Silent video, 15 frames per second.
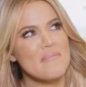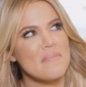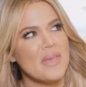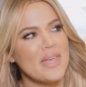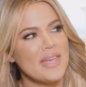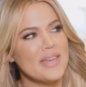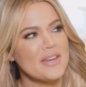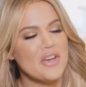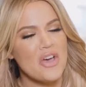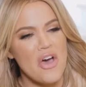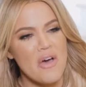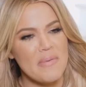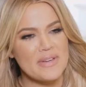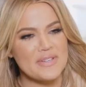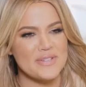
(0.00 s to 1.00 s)
the mean
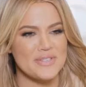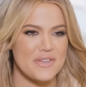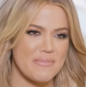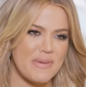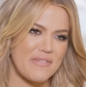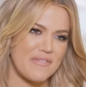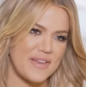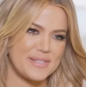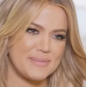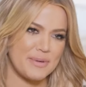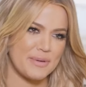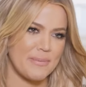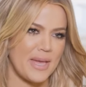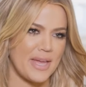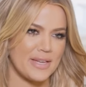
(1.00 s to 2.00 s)
commenters on my
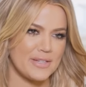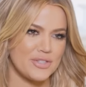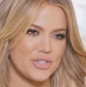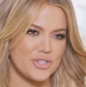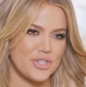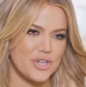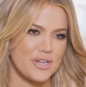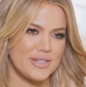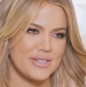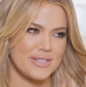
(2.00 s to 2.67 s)
Facebook page?